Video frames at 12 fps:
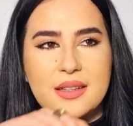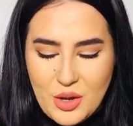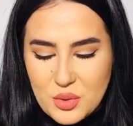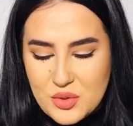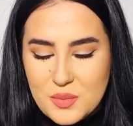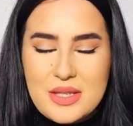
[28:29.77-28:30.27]

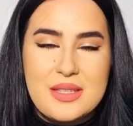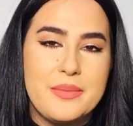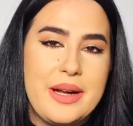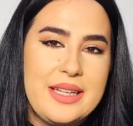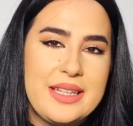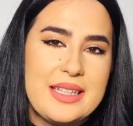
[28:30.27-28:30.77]
Now to me
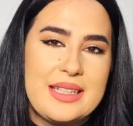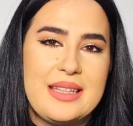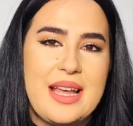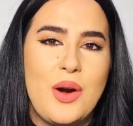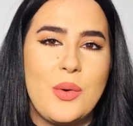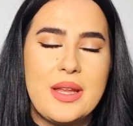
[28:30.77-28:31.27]
smelling it
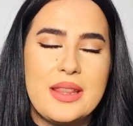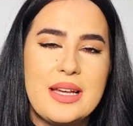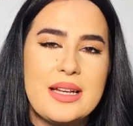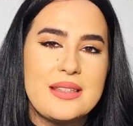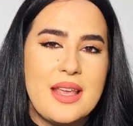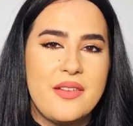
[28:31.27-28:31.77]
now it
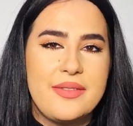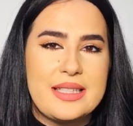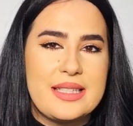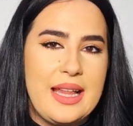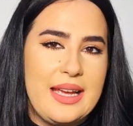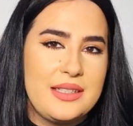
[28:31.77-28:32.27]
does have a
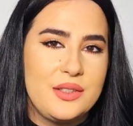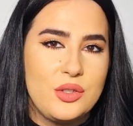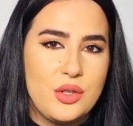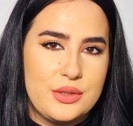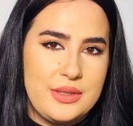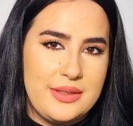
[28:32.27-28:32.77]
slight
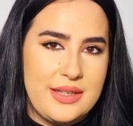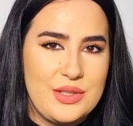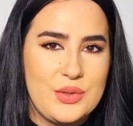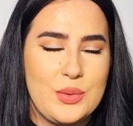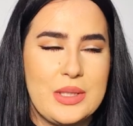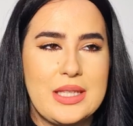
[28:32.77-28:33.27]

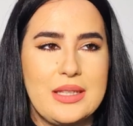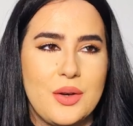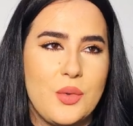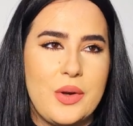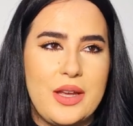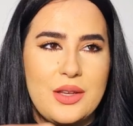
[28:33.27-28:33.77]
naughtiness to it in
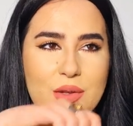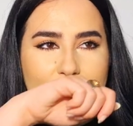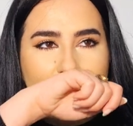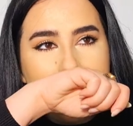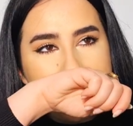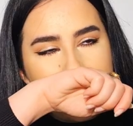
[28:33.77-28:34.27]
a way you
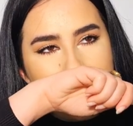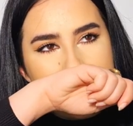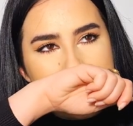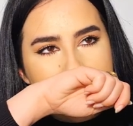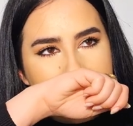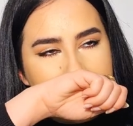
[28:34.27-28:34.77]
know it's
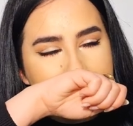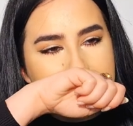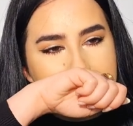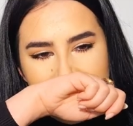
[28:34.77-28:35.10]
almost like